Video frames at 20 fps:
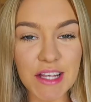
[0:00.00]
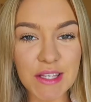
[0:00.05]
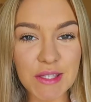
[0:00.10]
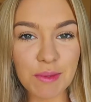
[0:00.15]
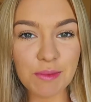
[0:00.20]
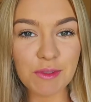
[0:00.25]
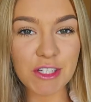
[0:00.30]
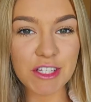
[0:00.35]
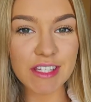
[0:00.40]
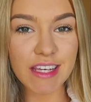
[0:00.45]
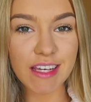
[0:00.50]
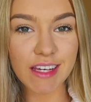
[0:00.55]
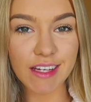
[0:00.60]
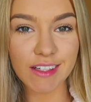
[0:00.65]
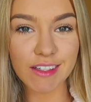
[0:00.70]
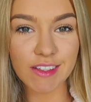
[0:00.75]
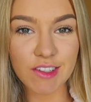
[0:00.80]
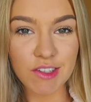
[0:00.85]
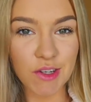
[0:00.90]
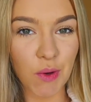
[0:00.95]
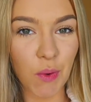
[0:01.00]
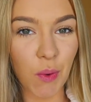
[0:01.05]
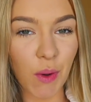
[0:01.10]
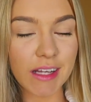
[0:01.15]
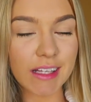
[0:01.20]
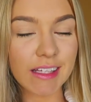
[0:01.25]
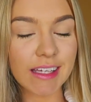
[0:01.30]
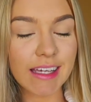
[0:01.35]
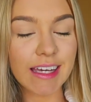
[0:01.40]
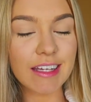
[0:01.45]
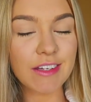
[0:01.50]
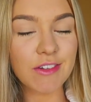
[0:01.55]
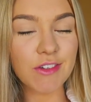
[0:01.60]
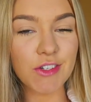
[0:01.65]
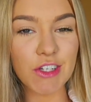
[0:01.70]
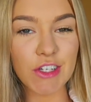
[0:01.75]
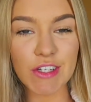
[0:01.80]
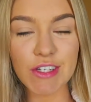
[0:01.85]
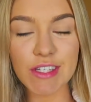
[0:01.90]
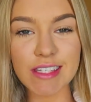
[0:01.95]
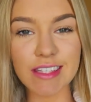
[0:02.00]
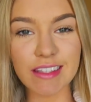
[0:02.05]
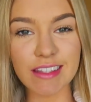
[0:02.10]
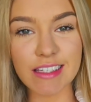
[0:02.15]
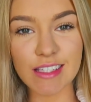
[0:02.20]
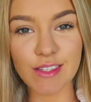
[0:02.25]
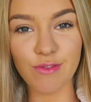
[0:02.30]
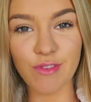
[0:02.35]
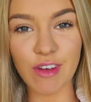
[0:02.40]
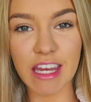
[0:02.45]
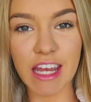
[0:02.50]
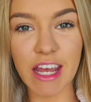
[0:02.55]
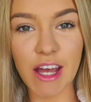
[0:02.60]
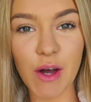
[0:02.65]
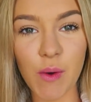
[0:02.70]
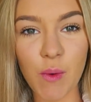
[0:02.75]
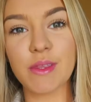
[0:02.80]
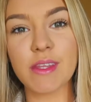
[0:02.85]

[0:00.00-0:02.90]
So I'm just here to quickly introduce this video.